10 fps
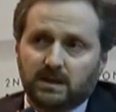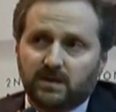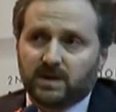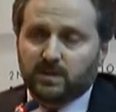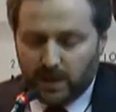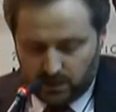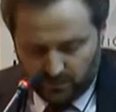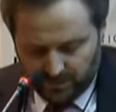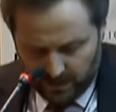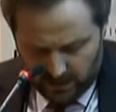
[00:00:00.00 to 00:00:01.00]
different parts
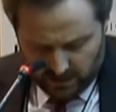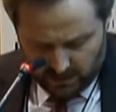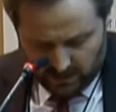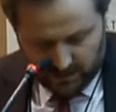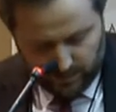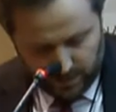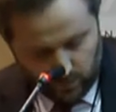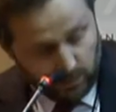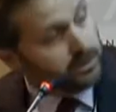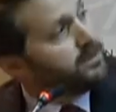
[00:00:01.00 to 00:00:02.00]
of the Islamic
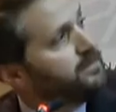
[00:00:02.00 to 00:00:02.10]
world.